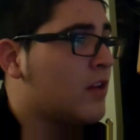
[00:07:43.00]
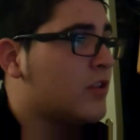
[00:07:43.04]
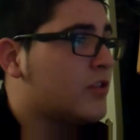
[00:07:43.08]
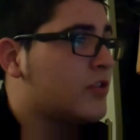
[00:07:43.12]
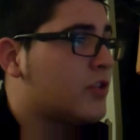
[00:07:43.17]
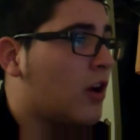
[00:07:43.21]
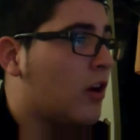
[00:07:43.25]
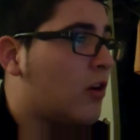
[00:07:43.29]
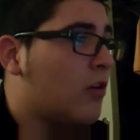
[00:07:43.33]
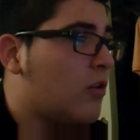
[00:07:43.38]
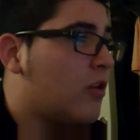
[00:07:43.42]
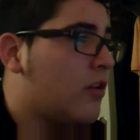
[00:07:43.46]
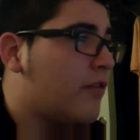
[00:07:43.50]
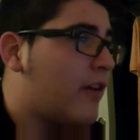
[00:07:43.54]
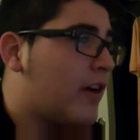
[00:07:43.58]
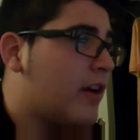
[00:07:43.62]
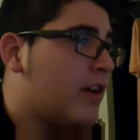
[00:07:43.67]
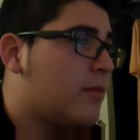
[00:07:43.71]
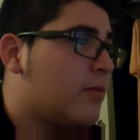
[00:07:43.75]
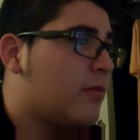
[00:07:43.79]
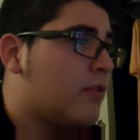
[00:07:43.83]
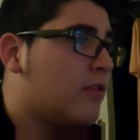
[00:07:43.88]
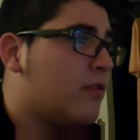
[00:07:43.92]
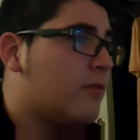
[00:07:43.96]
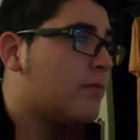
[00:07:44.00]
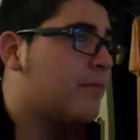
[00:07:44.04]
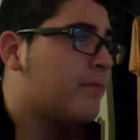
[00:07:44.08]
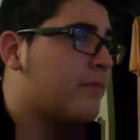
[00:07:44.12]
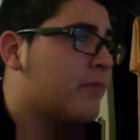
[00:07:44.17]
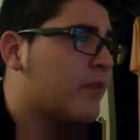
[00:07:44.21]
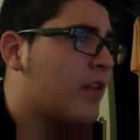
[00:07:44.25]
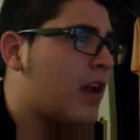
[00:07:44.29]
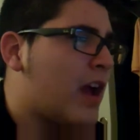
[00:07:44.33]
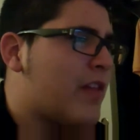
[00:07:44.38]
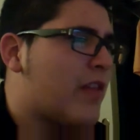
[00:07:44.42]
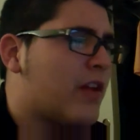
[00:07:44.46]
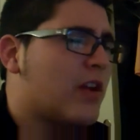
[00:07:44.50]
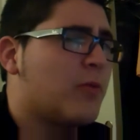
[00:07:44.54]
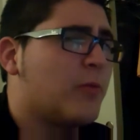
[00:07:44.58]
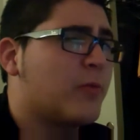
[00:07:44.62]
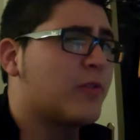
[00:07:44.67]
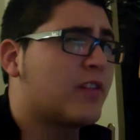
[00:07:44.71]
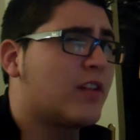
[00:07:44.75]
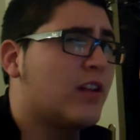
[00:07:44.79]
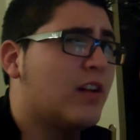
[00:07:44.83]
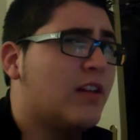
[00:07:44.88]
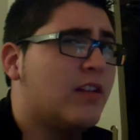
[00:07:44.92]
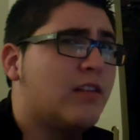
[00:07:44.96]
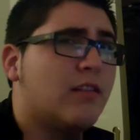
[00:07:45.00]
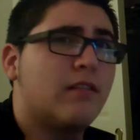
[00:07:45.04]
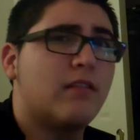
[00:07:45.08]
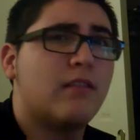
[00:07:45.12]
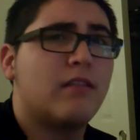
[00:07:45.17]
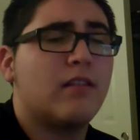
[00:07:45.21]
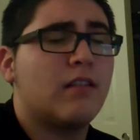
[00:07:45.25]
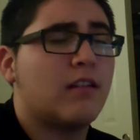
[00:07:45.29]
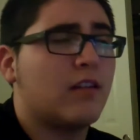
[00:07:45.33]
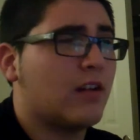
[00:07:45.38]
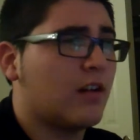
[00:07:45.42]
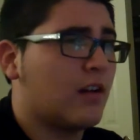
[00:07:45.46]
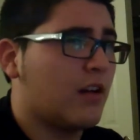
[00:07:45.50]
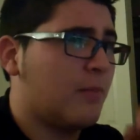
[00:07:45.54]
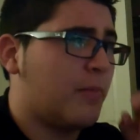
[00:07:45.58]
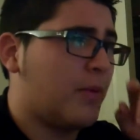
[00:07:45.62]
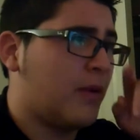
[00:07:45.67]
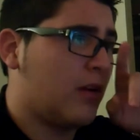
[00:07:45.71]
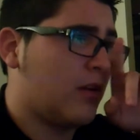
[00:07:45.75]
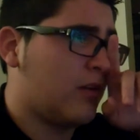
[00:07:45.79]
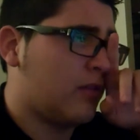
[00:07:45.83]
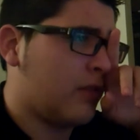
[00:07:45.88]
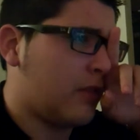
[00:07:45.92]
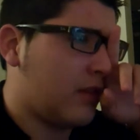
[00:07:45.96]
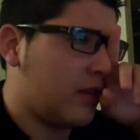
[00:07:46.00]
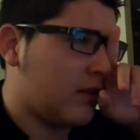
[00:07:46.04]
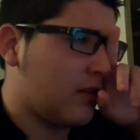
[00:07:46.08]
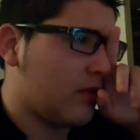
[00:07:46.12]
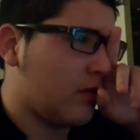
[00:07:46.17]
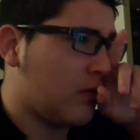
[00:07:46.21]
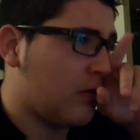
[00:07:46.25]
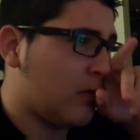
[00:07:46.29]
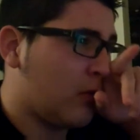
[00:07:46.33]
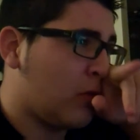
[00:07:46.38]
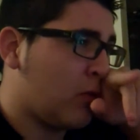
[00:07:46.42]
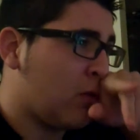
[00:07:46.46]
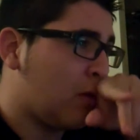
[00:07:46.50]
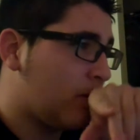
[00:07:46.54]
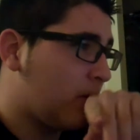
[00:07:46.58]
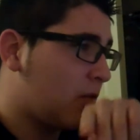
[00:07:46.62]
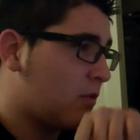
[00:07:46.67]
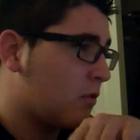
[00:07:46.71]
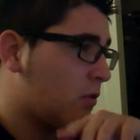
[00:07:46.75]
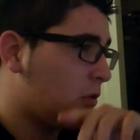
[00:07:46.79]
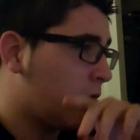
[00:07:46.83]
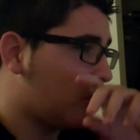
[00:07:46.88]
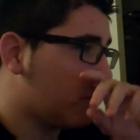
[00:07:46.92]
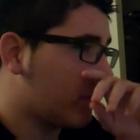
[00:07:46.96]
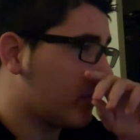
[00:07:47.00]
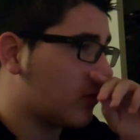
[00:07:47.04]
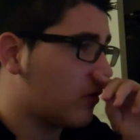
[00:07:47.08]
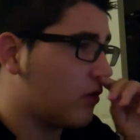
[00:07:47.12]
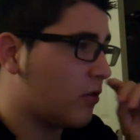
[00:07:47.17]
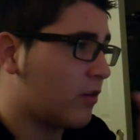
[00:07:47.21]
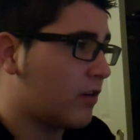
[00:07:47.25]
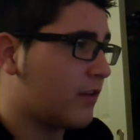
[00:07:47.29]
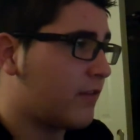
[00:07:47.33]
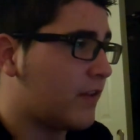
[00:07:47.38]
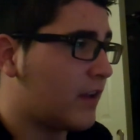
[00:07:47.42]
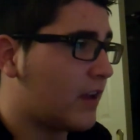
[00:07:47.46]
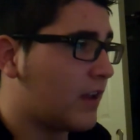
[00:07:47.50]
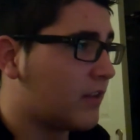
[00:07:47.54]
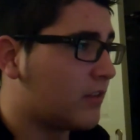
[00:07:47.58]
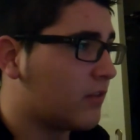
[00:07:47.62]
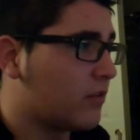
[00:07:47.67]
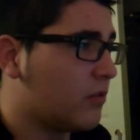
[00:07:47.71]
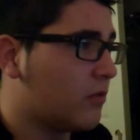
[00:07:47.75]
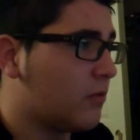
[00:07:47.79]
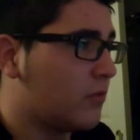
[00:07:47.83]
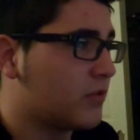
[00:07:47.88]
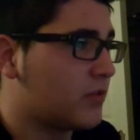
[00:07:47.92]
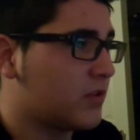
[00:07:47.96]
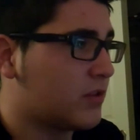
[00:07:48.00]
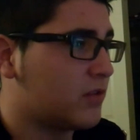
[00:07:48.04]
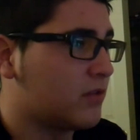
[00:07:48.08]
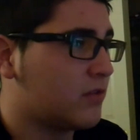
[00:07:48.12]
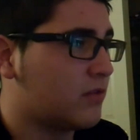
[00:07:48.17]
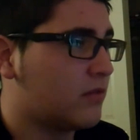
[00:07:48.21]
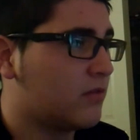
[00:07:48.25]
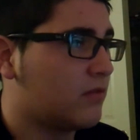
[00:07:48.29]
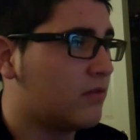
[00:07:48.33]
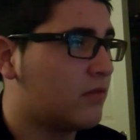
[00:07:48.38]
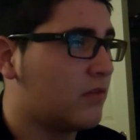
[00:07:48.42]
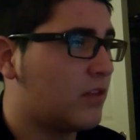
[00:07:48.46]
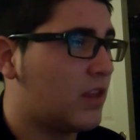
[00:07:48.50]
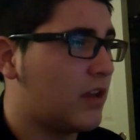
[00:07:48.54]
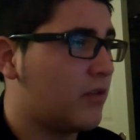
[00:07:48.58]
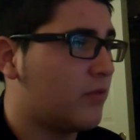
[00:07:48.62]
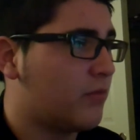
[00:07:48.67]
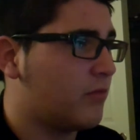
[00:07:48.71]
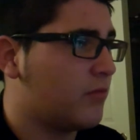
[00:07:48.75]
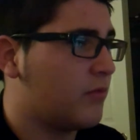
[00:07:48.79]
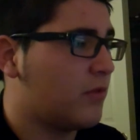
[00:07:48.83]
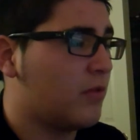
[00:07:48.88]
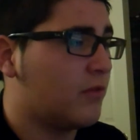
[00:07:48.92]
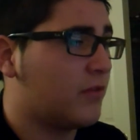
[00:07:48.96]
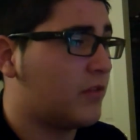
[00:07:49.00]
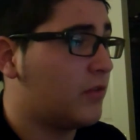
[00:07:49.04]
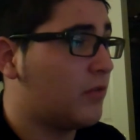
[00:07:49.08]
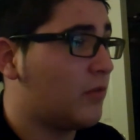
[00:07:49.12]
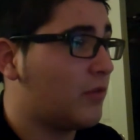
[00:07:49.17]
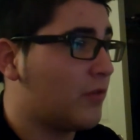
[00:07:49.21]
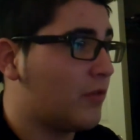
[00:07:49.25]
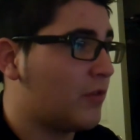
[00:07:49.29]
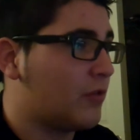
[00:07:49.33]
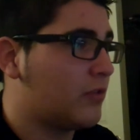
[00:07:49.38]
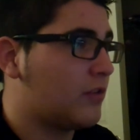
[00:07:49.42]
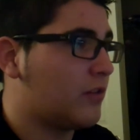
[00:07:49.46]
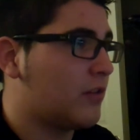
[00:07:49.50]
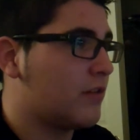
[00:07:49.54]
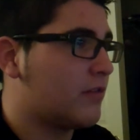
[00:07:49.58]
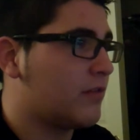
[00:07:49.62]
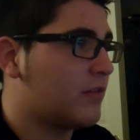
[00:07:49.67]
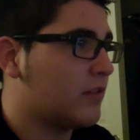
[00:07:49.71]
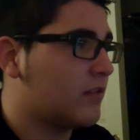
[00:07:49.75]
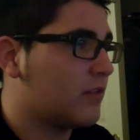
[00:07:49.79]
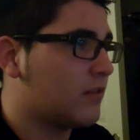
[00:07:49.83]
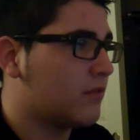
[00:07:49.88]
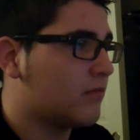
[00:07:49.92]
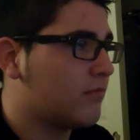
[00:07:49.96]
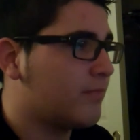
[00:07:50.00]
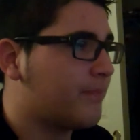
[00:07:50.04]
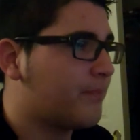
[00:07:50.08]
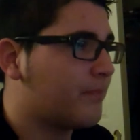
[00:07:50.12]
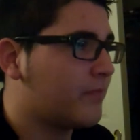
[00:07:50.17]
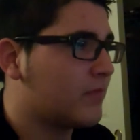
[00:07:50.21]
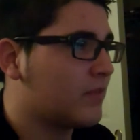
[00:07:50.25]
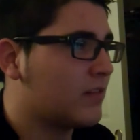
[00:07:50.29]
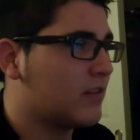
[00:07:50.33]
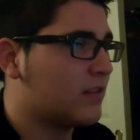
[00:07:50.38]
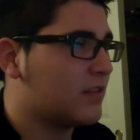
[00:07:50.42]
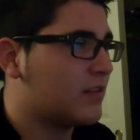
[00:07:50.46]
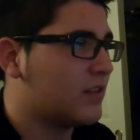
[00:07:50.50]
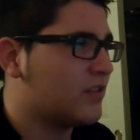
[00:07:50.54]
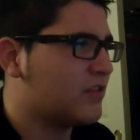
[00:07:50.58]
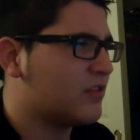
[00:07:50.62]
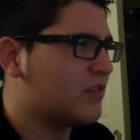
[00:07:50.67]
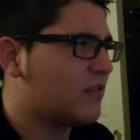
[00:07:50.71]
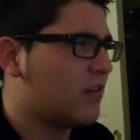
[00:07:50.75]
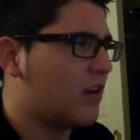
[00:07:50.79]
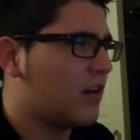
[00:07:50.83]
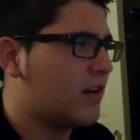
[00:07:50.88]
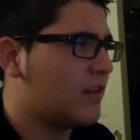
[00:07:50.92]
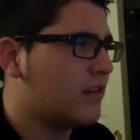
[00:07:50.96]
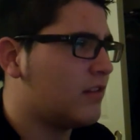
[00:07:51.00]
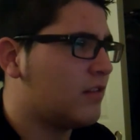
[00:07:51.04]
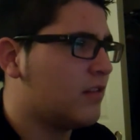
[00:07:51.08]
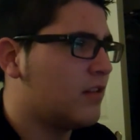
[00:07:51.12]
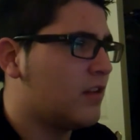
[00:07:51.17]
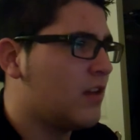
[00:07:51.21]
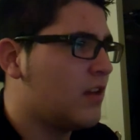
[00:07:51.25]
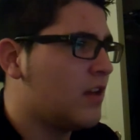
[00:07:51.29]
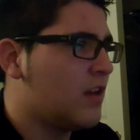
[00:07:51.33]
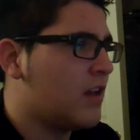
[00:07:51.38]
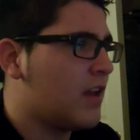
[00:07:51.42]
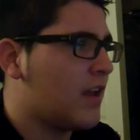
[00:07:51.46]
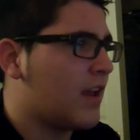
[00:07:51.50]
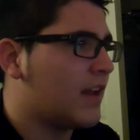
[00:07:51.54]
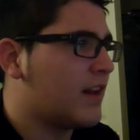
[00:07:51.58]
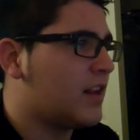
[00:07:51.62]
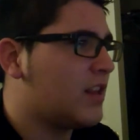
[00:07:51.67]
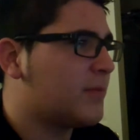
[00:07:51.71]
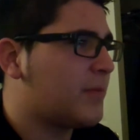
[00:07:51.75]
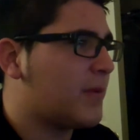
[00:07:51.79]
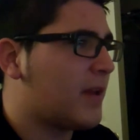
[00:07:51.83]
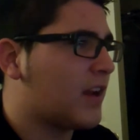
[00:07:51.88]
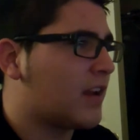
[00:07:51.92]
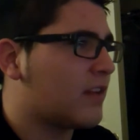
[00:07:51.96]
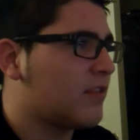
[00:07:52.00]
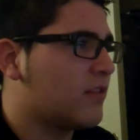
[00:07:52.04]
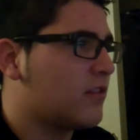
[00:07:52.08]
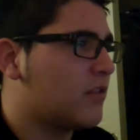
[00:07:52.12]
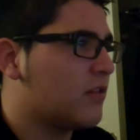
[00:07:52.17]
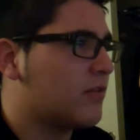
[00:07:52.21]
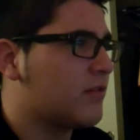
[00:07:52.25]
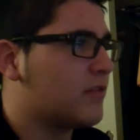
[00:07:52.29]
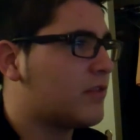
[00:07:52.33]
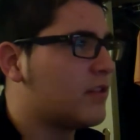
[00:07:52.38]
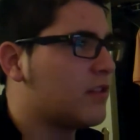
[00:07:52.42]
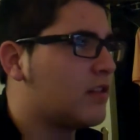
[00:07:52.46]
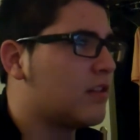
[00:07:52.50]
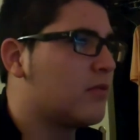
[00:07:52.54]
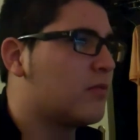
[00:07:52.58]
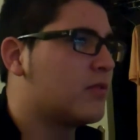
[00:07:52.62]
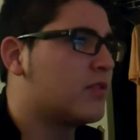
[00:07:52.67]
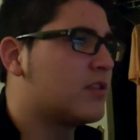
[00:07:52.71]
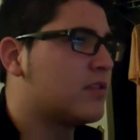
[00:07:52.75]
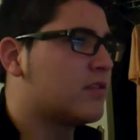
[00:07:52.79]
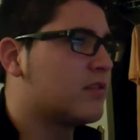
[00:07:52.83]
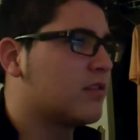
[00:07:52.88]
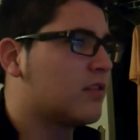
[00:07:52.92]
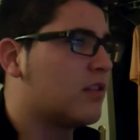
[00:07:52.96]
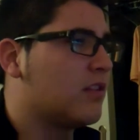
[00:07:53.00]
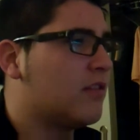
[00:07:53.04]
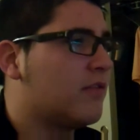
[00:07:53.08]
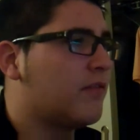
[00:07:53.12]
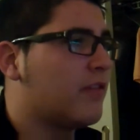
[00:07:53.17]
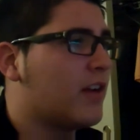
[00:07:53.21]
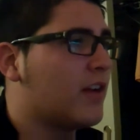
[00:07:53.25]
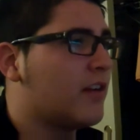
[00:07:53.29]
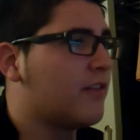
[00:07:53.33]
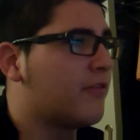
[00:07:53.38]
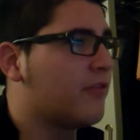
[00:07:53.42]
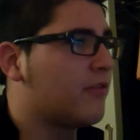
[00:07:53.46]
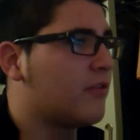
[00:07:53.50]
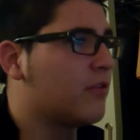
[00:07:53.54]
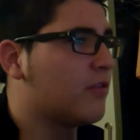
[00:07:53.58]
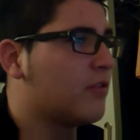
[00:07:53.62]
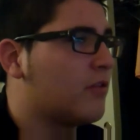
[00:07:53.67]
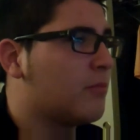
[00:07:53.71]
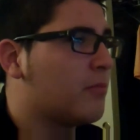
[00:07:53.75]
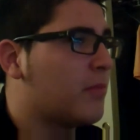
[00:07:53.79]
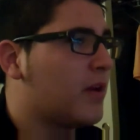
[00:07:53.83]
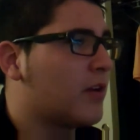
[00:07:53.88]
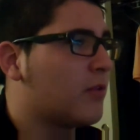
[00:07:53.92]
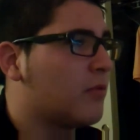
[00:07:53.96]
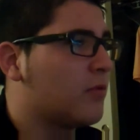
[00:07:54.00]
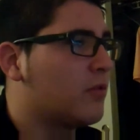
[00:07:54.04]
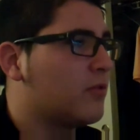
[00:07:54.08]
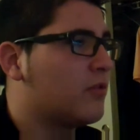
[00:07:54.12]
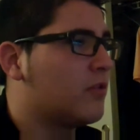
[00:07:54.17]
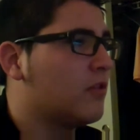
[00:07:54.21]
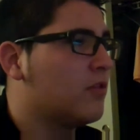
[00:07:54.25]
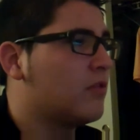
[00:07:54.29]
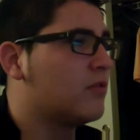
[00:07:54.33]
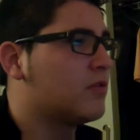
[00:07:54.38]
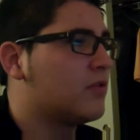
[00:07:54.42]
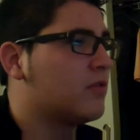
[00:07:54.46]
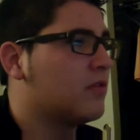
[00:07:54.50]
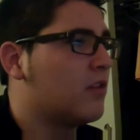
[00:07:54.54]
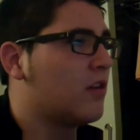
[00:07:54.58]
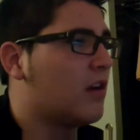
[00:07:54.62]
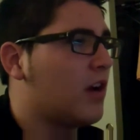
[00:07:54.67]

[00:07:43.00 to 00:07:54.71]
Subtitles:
John Olavainamo, I thought he was cut. Apparently the whole Golden Glory fiasco was just, UFC reversed their decision on it, and he's back in the UFC, which is a good fight for Mike Russo.